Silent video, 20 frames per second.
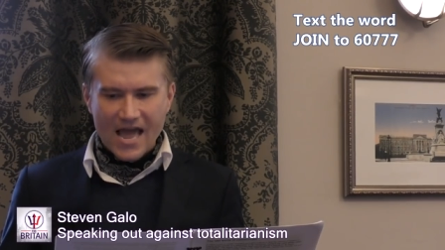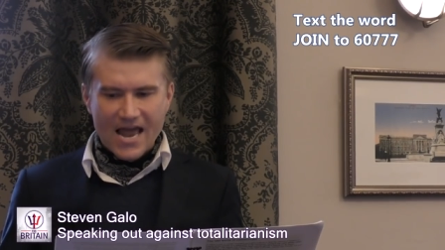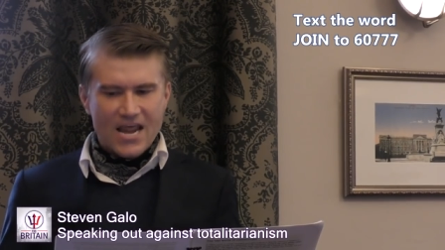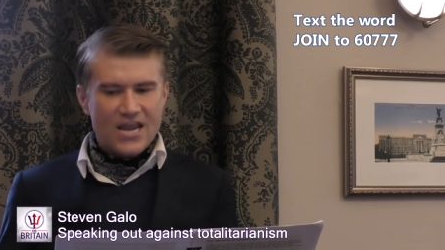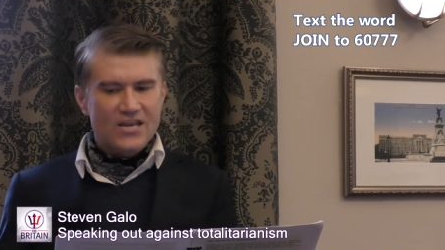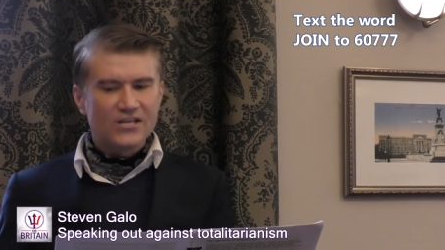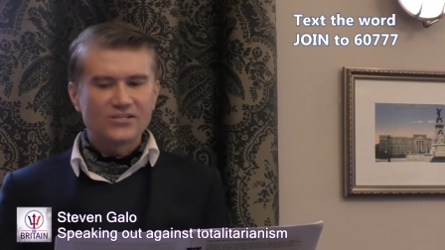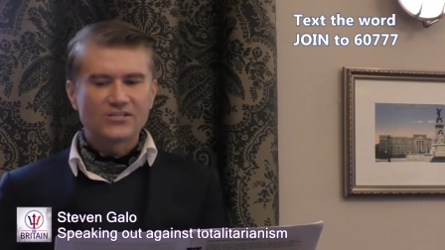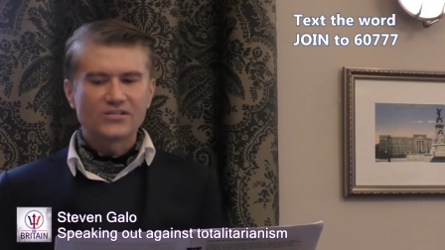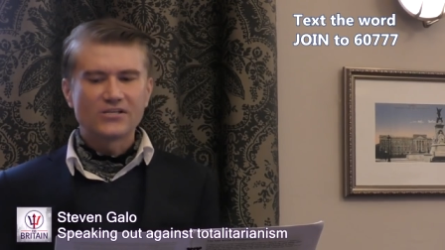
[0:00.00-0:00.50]
an
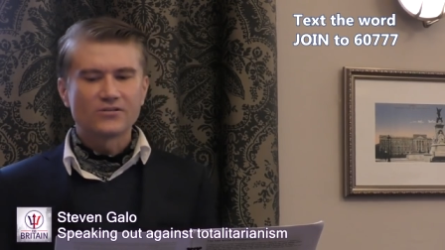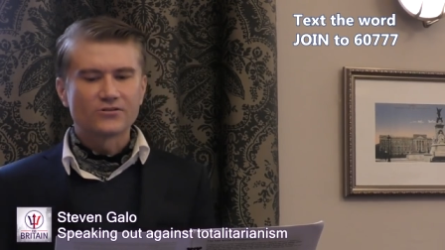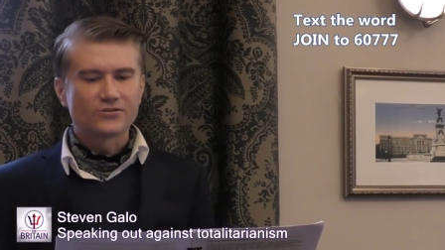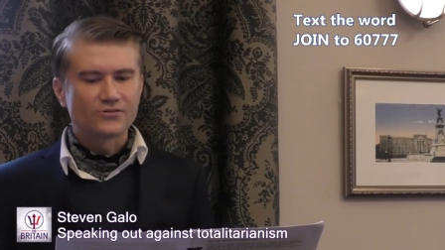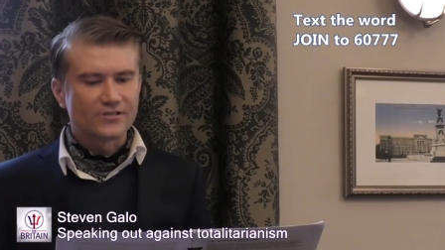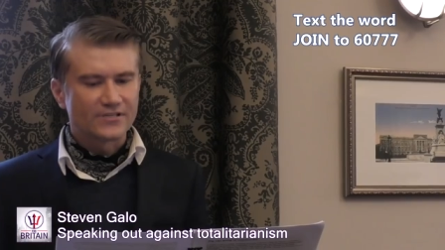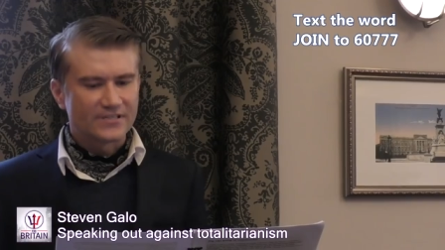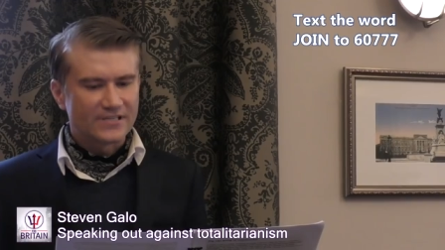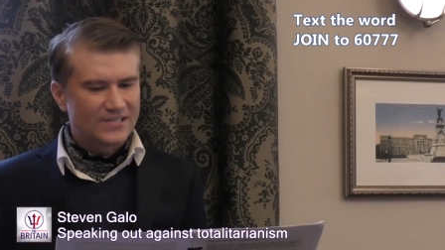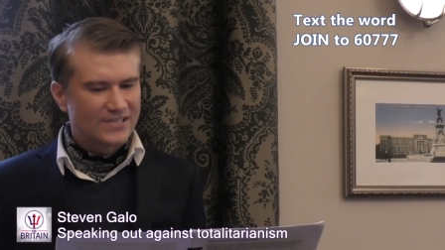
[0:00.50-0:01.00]
insult
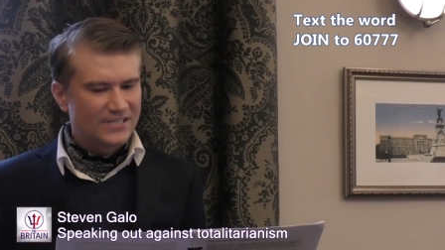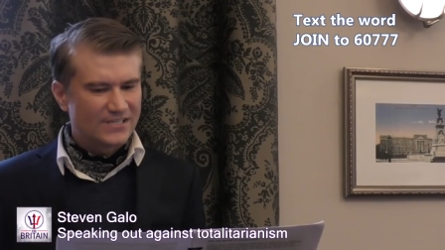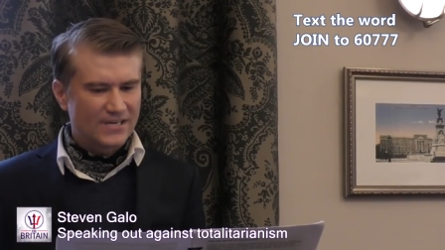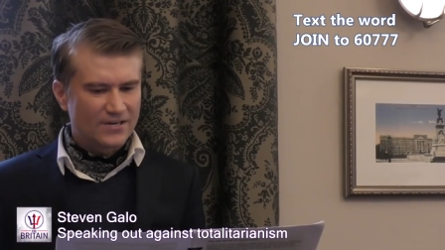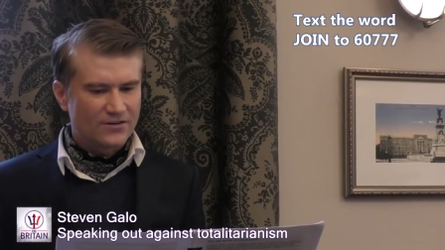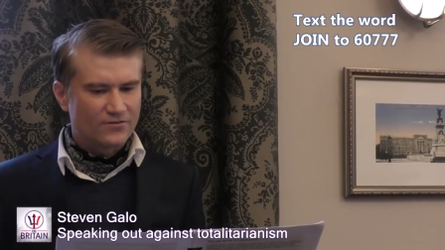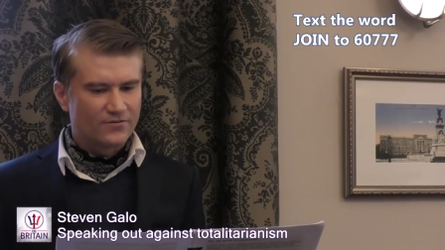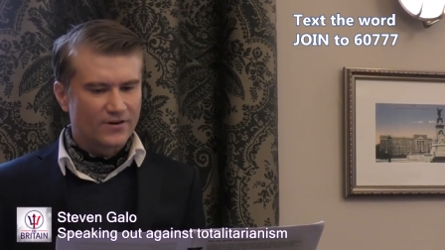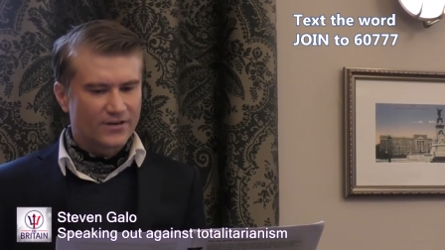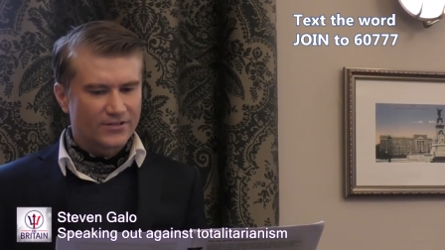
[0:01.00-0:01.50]
to a
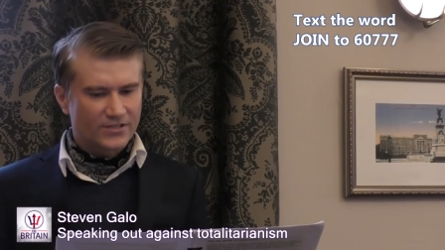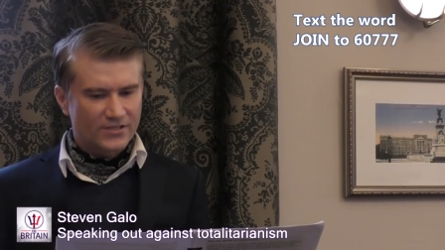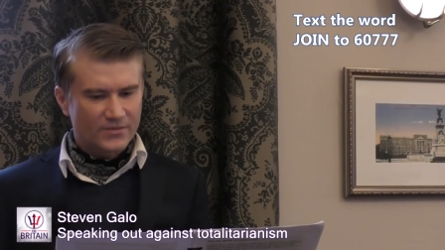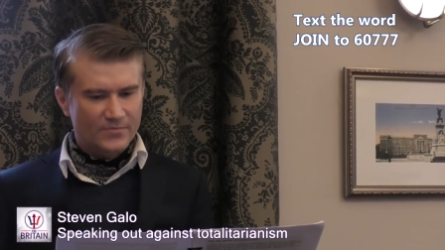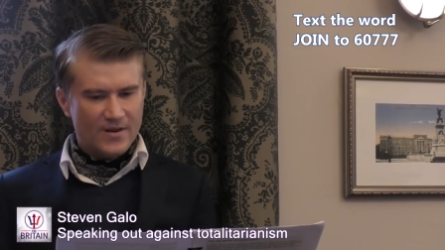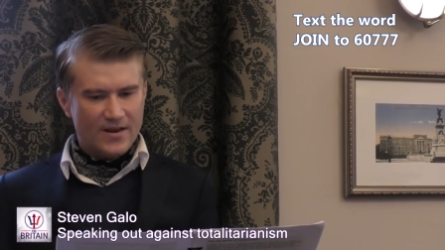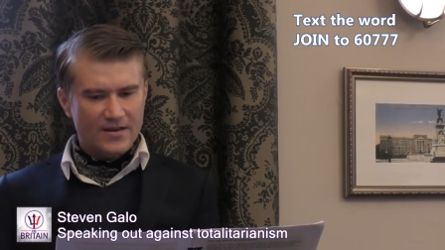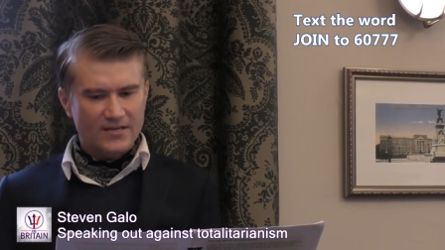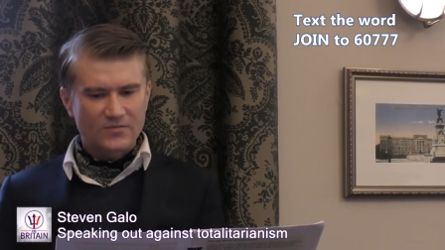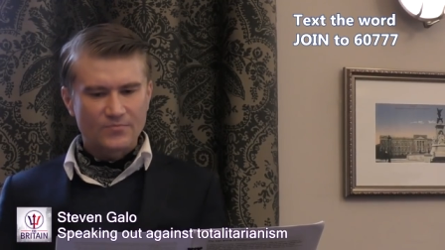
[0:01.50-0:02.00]
citizen who had
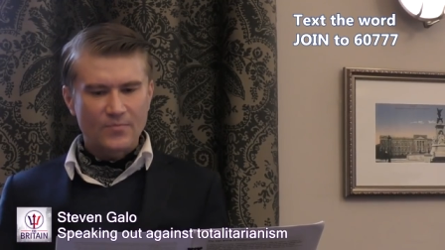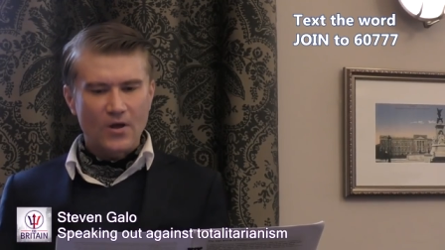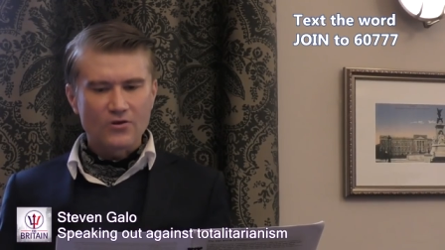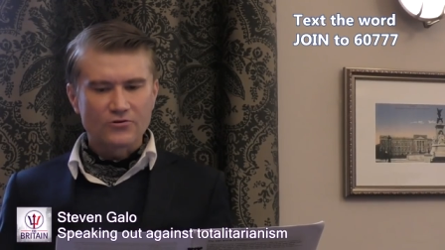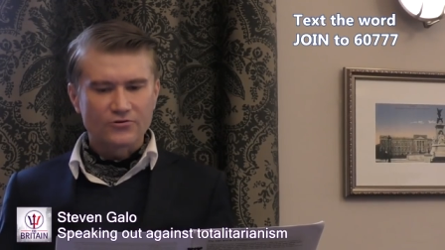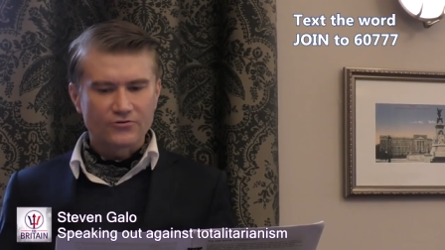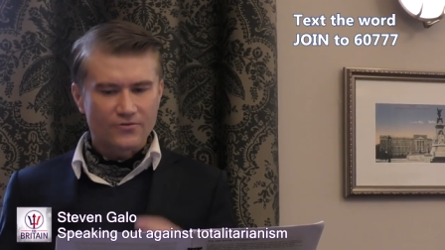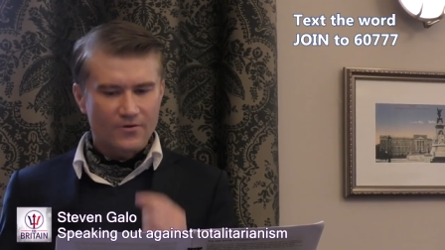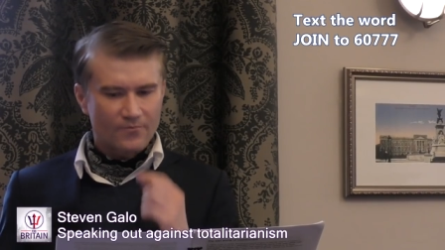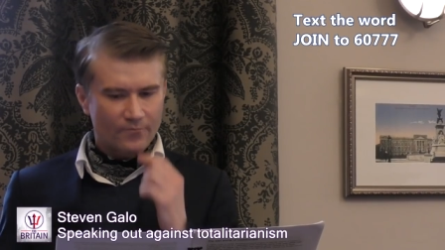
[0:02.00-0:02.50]
just been
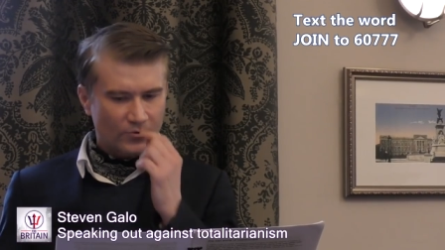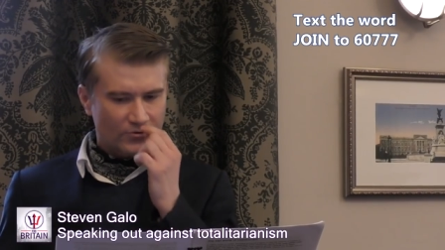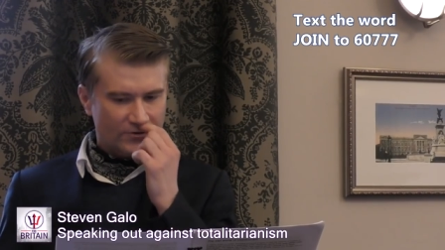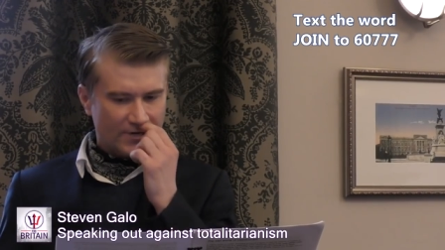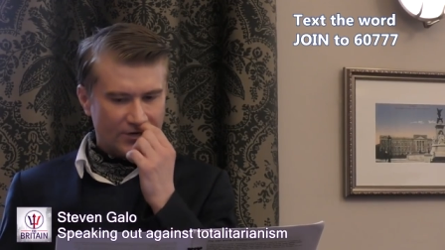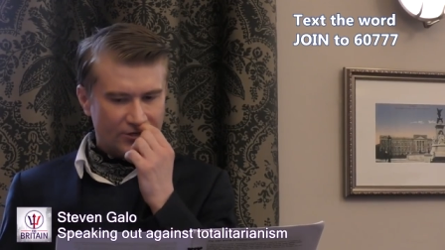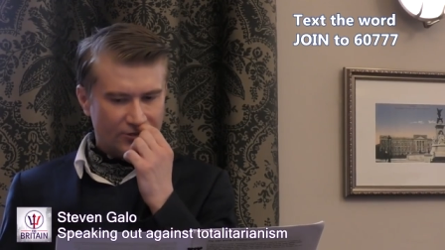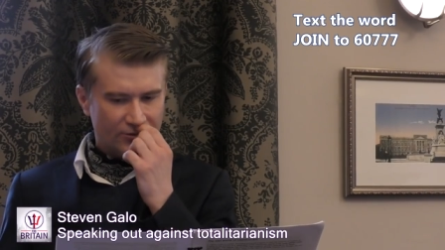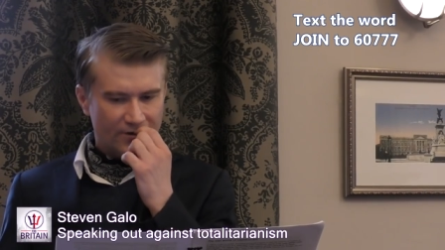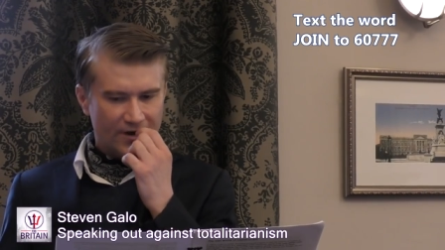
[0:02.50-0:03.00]
exposed to a
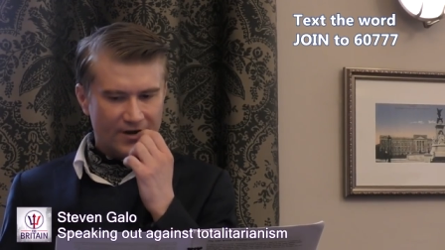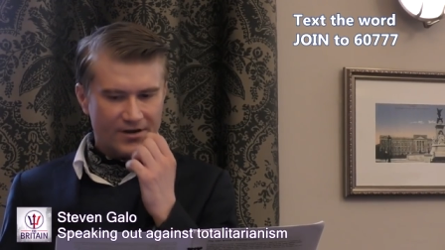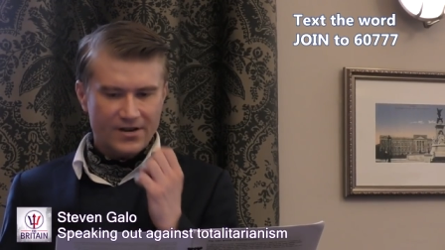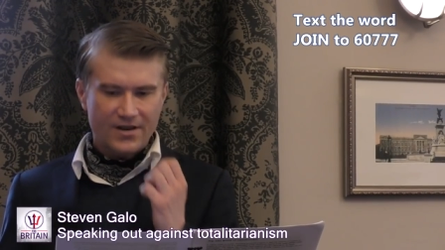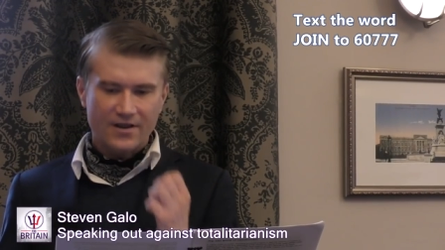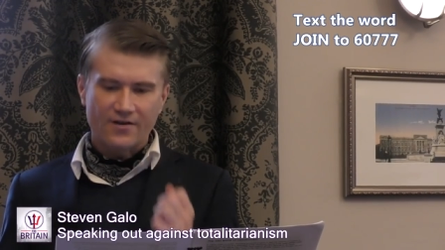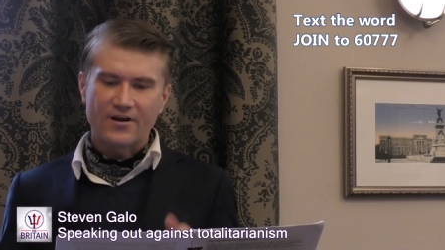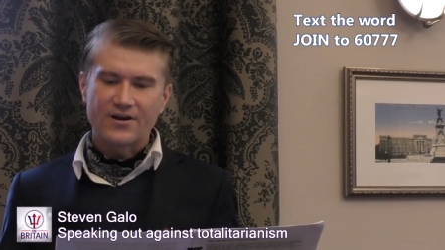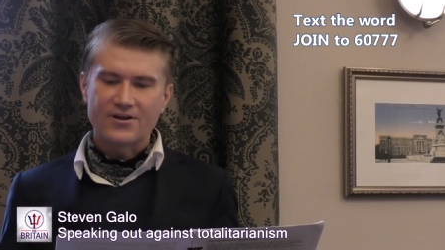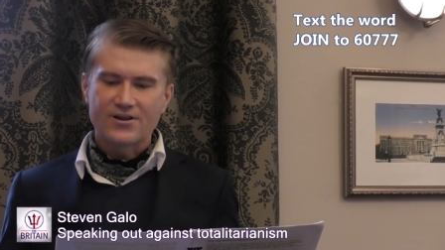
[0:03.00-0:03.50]
potential
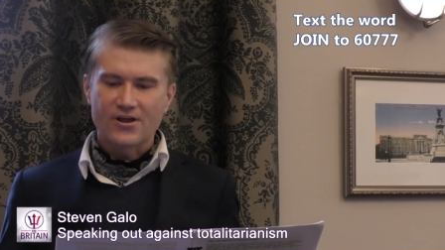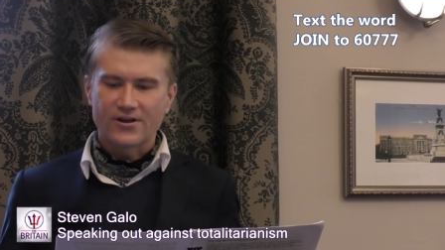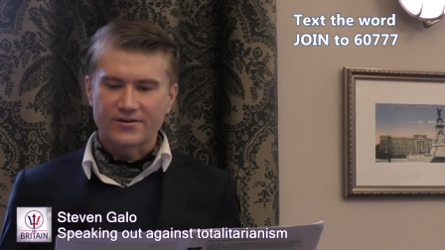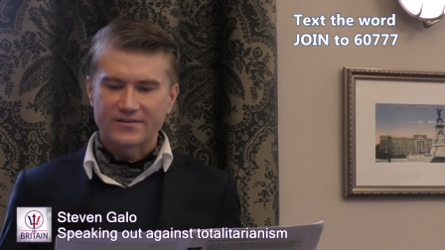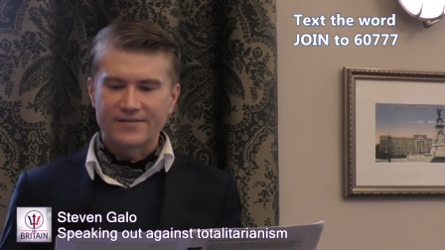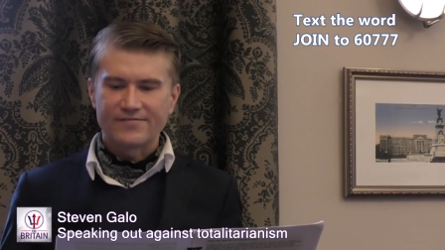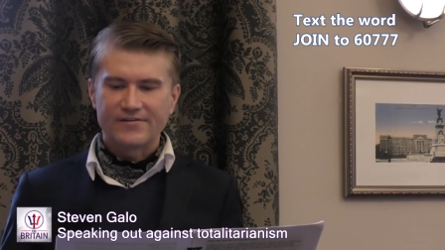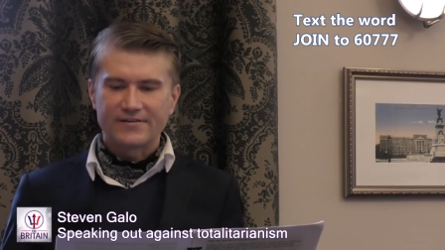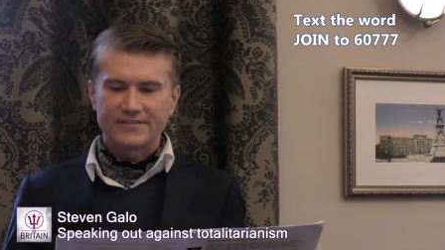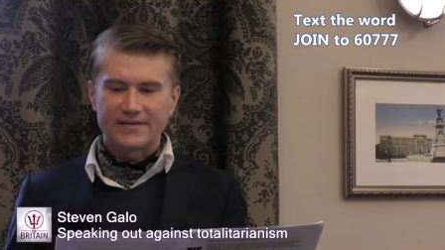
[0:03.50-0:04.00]
radi
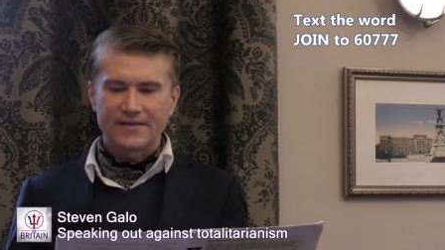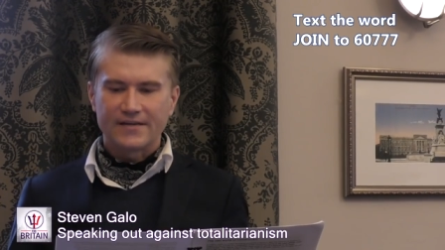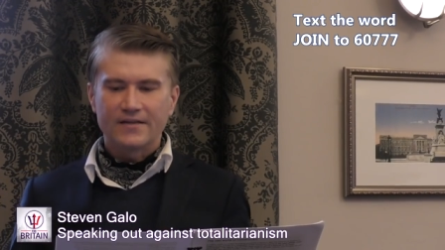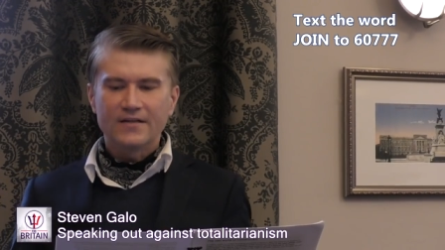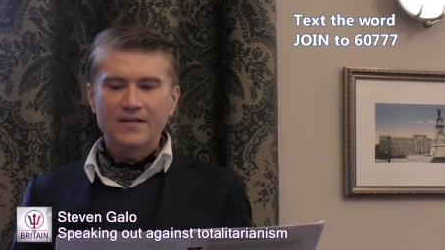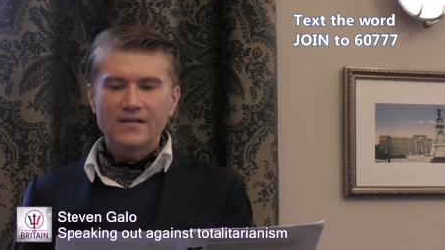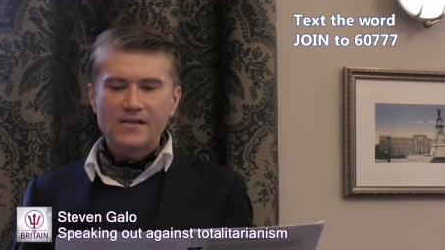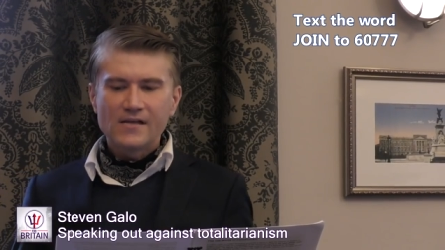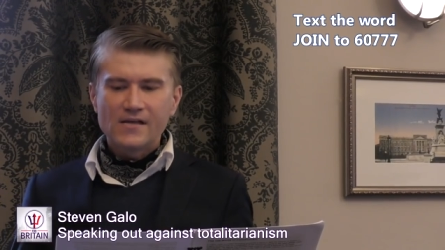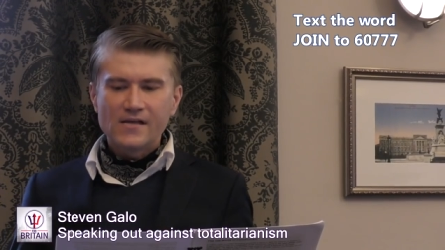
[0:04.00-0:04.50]
radioactivity.